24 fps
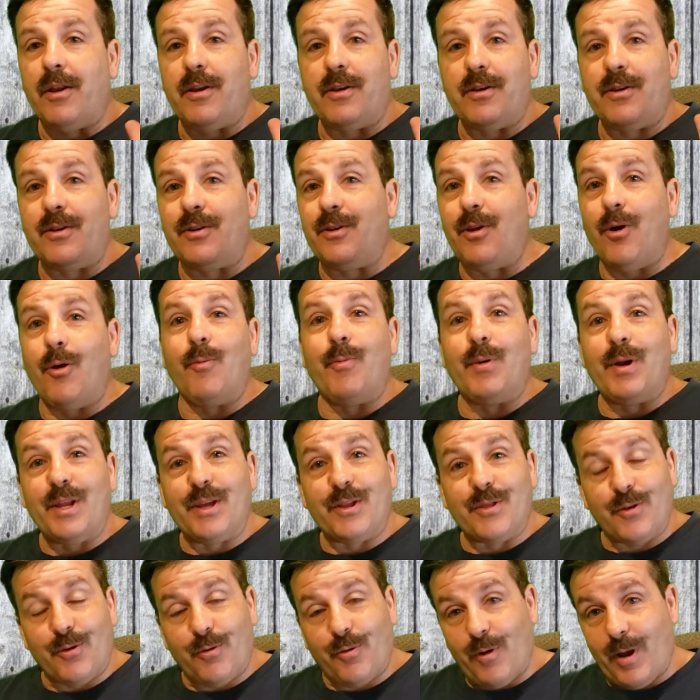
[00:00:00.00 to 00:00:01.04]
Nobody
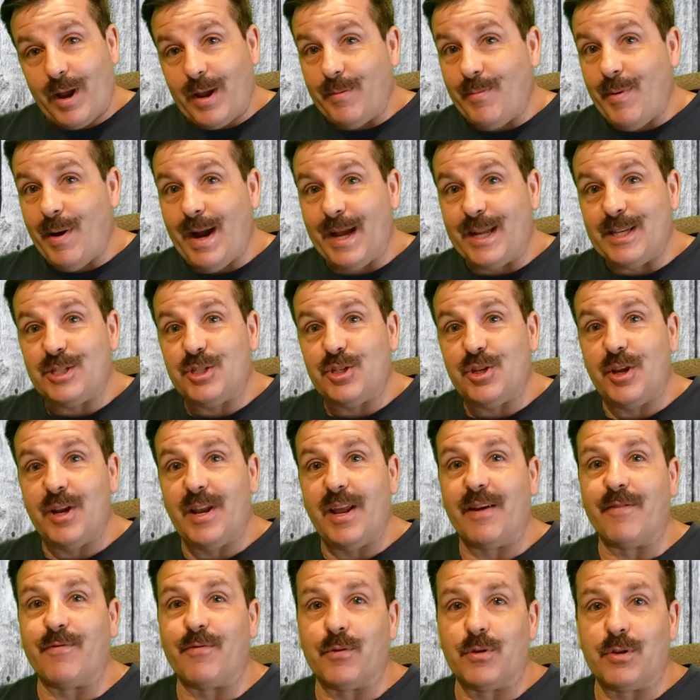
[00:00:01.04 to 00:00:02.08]
in the right mind should
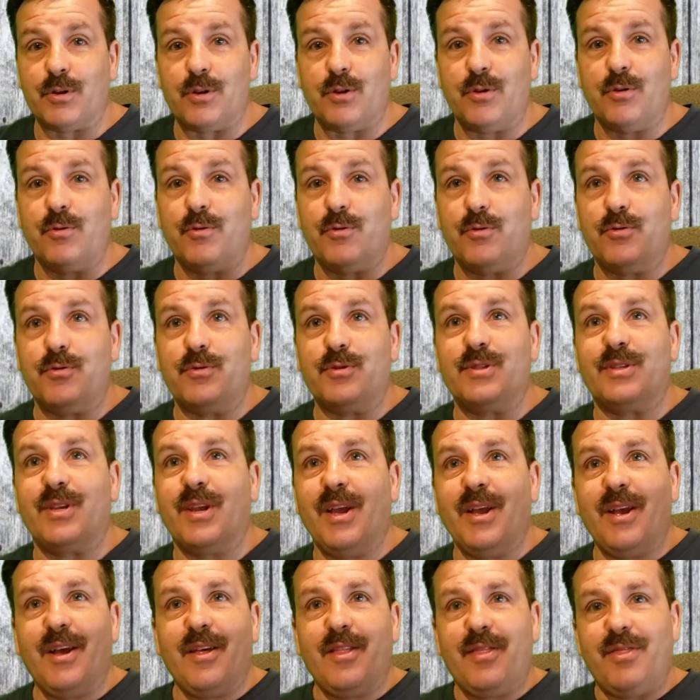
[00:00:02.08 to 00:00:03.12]
ever use
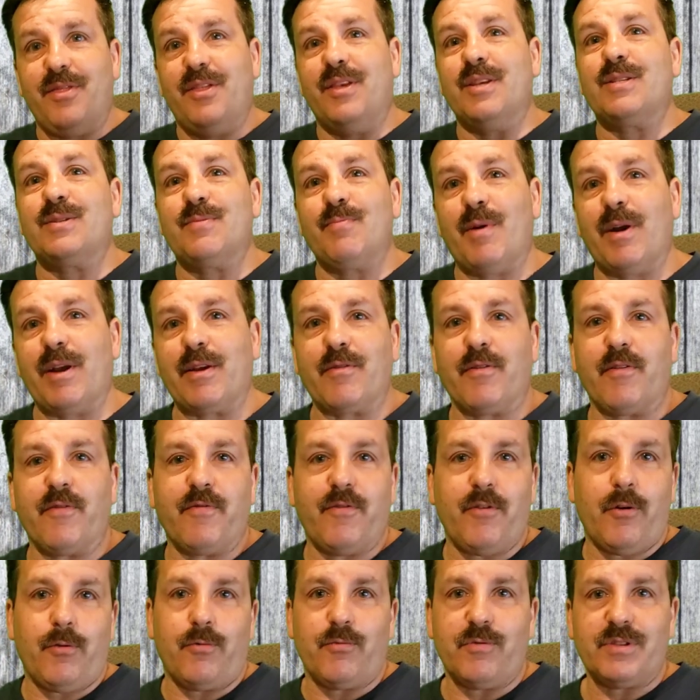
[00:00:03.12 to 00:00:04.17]
this
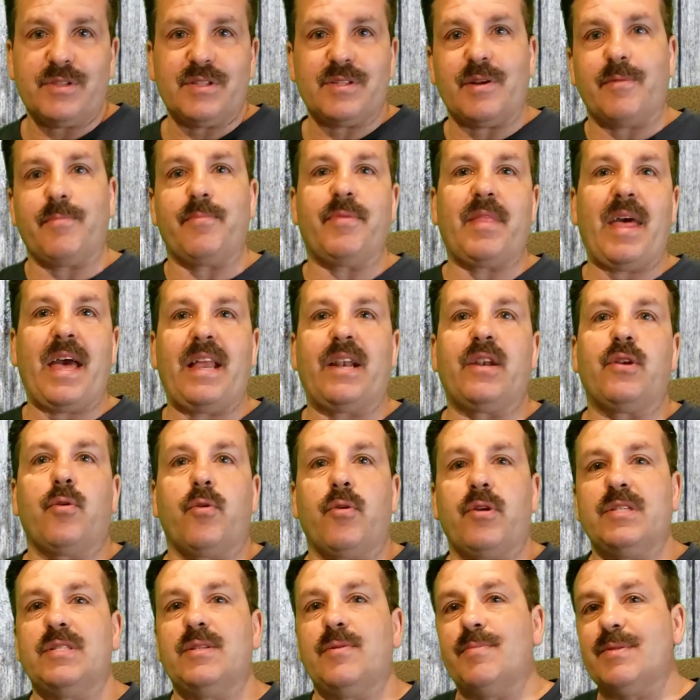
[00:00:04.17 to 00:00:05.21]
microphone with something that
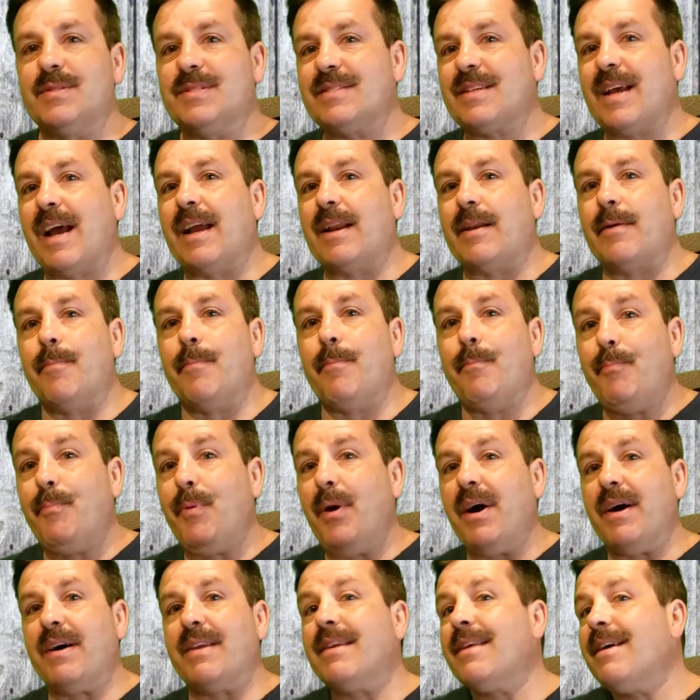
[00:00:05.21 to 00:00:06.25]
noisy beside them,
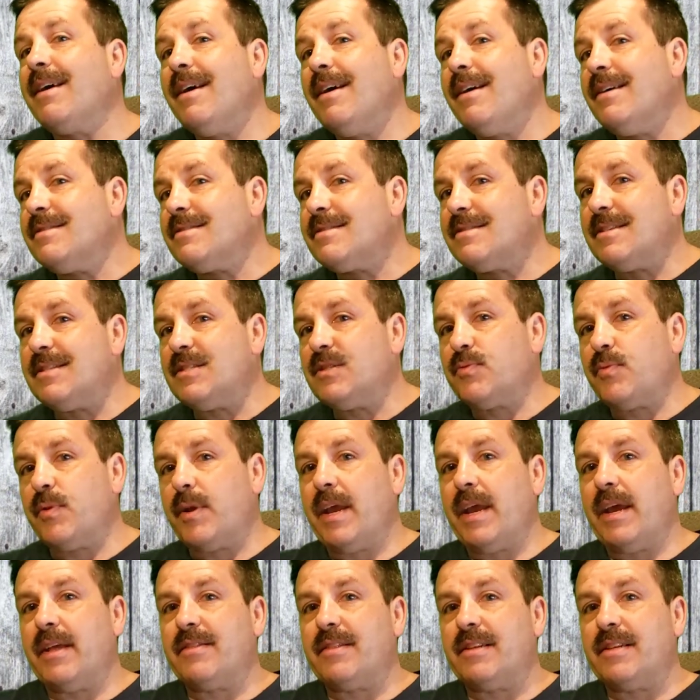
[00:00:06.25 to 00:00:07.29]
but since we
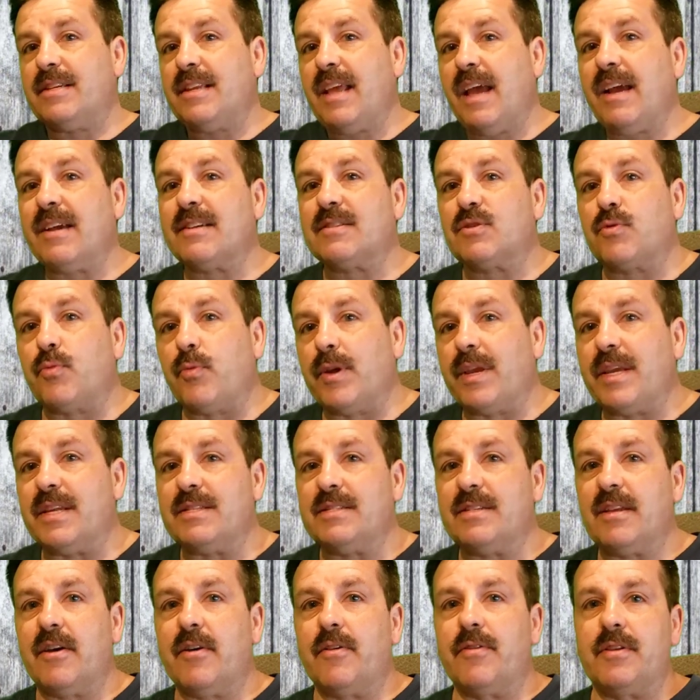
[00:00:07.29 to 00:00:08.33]
had the test, we
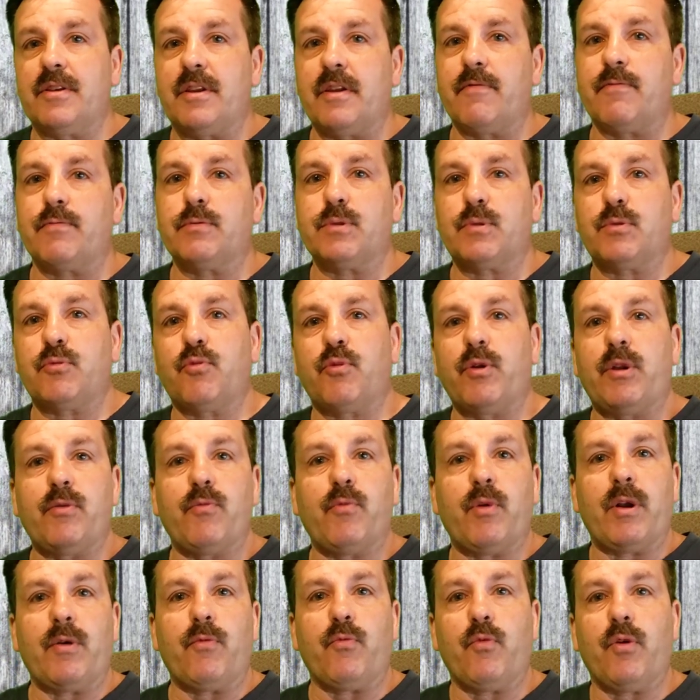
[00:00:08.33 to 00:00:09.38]
can tell the difference
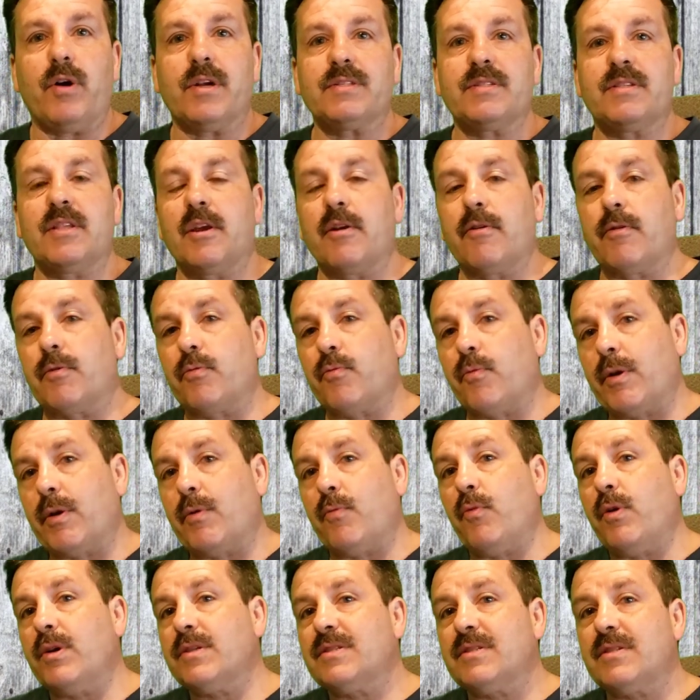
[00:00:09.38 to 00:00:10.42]
between when it was there and when
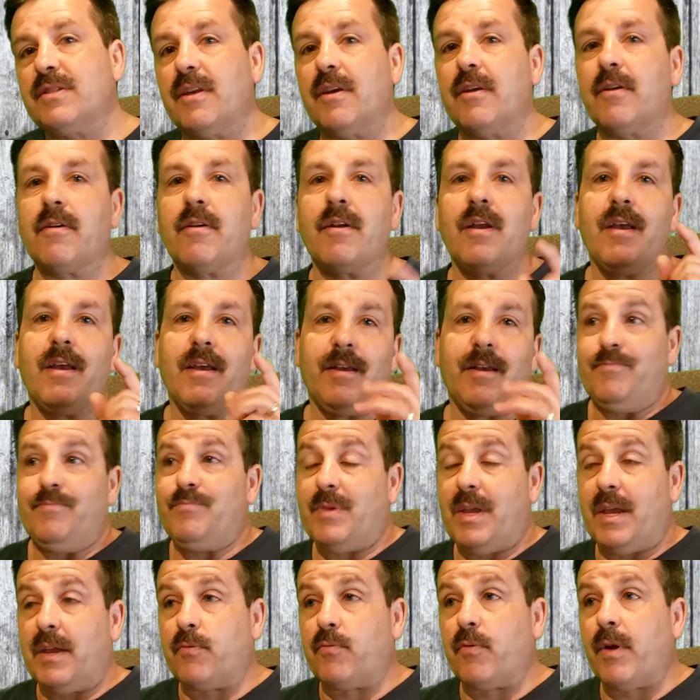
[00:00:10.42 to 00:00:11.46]
it wasn't there.
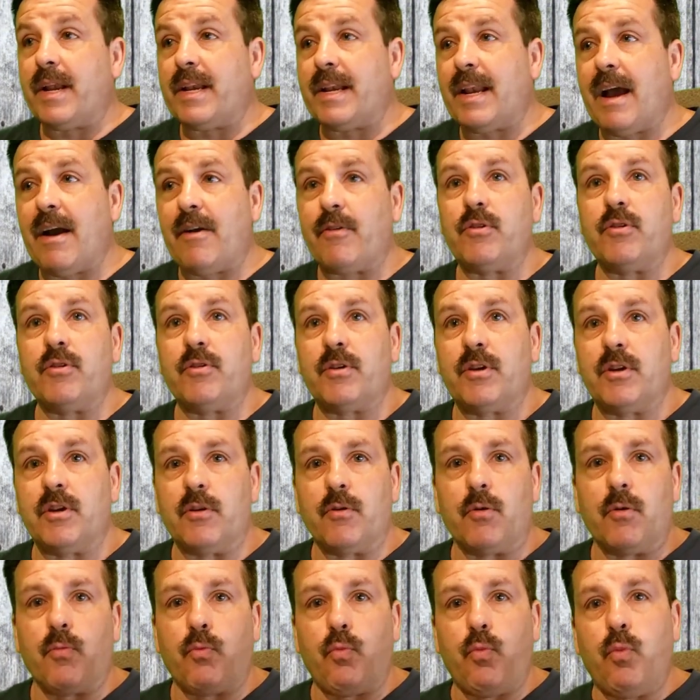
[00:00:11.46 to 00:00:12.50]
And right now you'll
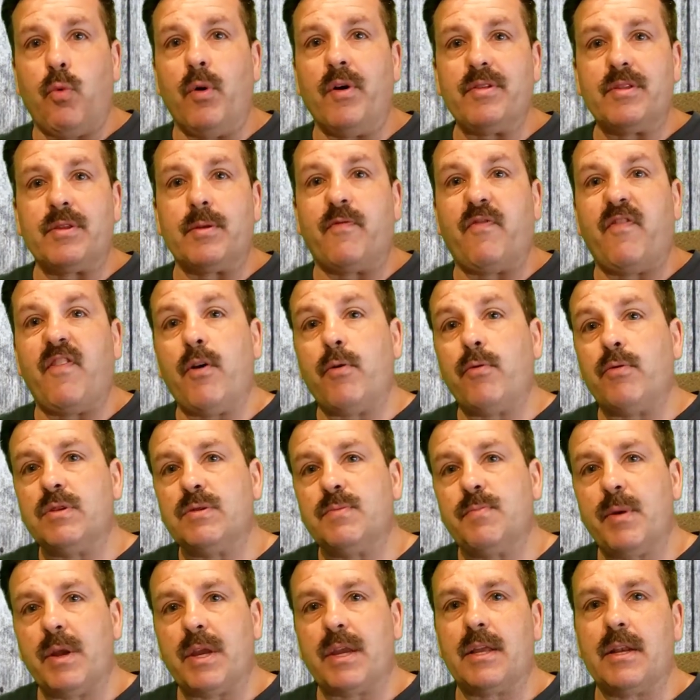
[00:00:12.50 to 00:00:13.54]
hear what the phone is
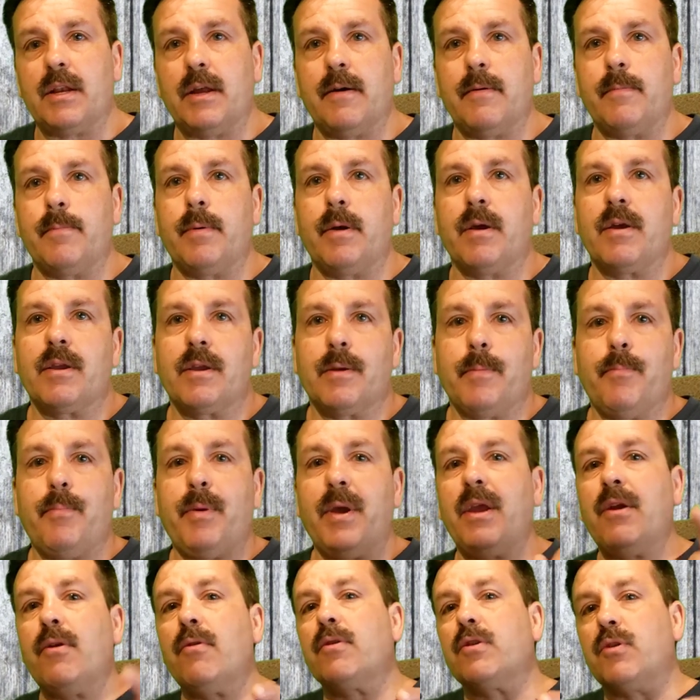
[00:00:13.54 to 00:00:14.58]
picking up
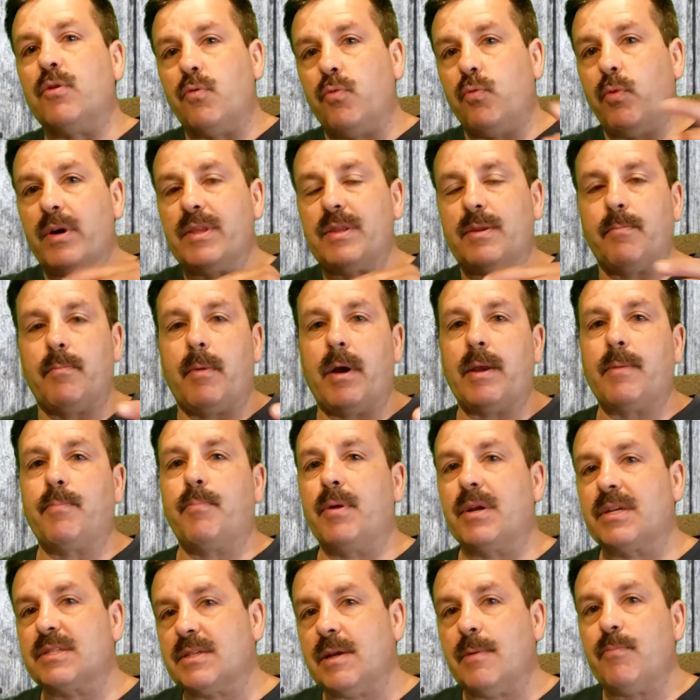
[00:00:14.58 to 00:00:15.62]
compared to what the mic
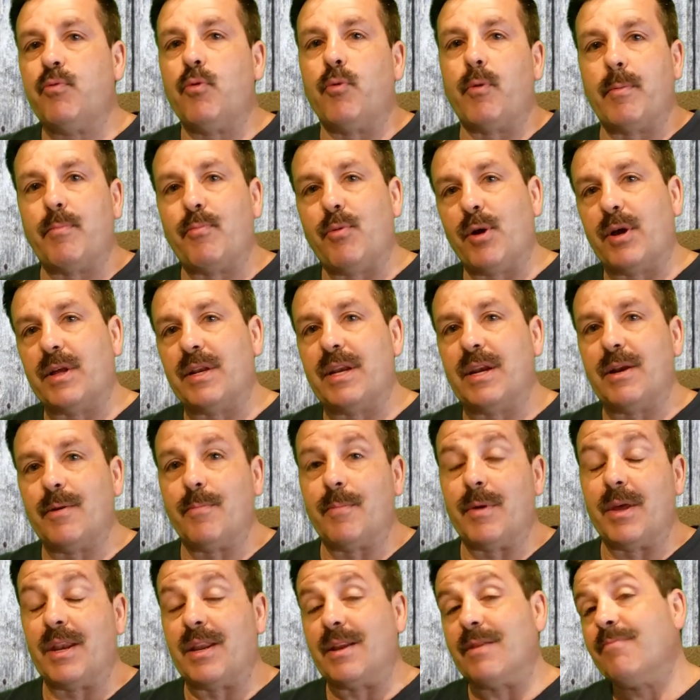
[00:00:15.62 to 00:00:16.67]
picks up when we plug it in a
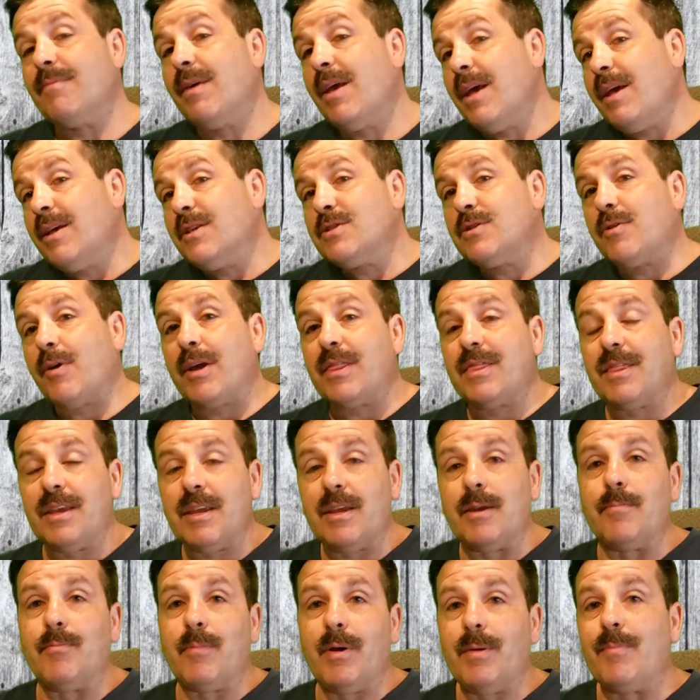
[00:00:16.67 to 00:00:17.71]
minute. So I
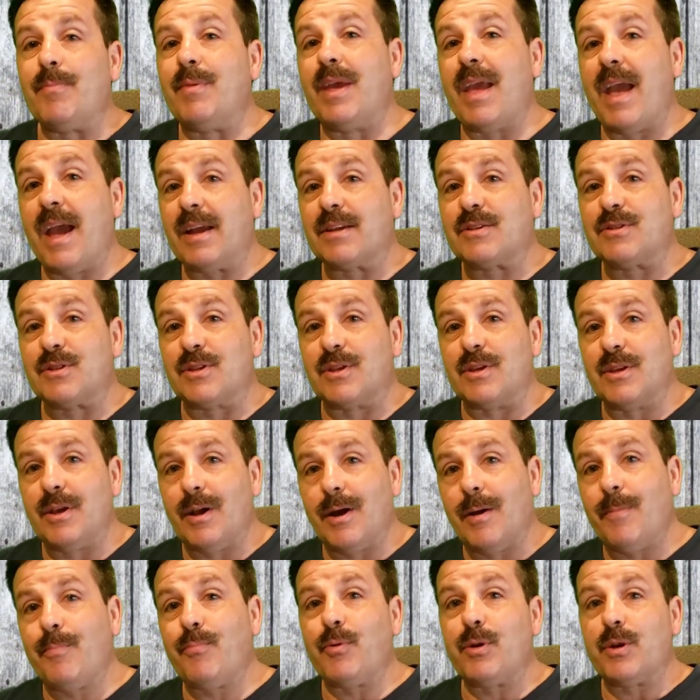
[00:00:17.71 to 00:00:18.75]
think it might be actually
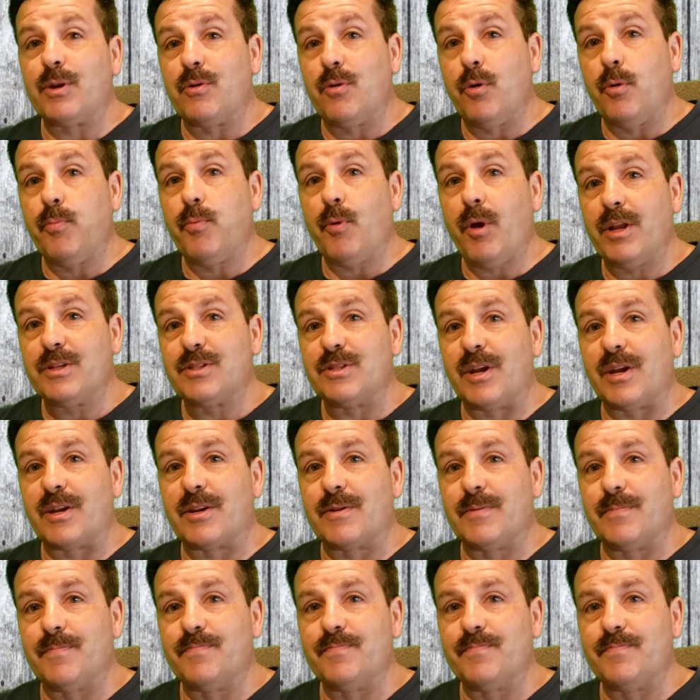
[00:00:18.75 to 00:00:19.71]
a pretty cool project.